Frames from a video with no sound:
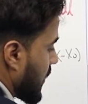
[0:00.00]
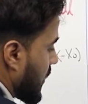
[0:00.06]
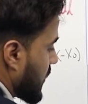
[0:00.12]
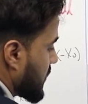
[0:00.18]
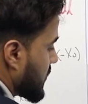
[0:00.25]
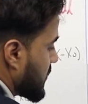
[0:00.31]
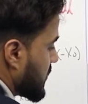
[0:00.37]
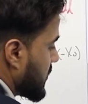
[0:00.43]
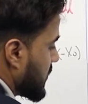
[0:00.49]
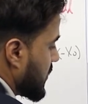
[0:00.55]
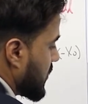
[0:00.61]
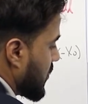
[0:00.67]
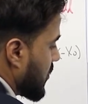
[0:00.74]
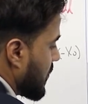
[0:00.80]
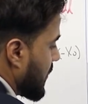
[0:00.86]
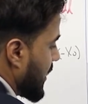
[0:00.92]

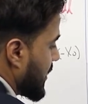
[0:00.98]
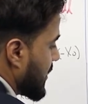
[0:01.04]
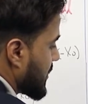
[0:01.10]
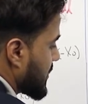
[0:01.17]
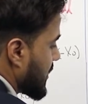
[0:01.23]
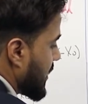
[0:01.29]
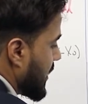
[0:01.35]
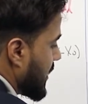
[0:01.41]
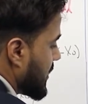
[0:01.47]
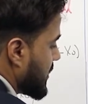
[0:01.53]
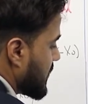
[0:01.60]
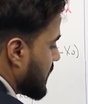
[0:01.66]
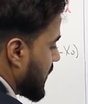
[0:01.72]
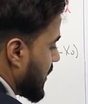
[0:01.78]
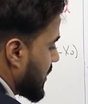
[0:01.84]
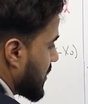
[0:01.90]
x0 minus a
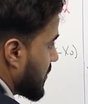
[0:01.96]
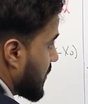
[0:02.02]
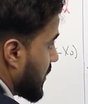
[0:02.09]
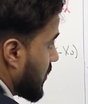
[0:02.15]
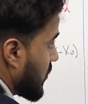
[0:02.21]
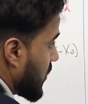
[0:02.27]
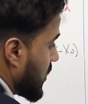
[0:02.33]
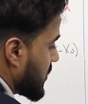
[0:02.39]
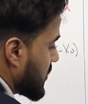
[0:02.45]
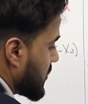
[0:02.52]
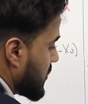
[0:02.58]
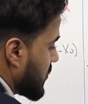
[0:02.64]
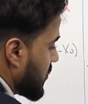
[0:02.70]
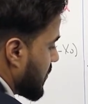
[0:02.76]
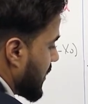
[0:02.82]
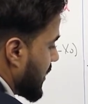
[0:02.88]
divided by
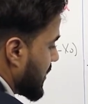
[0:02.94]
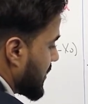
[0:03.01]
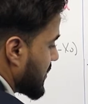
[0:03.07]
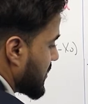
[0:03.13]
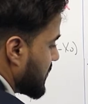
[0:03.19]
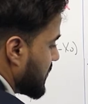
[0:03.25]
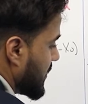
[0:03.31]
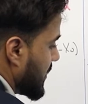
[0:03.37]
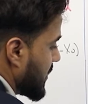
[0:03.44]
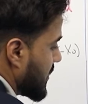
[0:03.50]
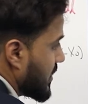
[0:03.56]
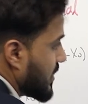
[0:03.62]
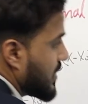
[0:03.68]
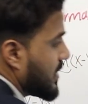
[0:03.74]
y0 minus b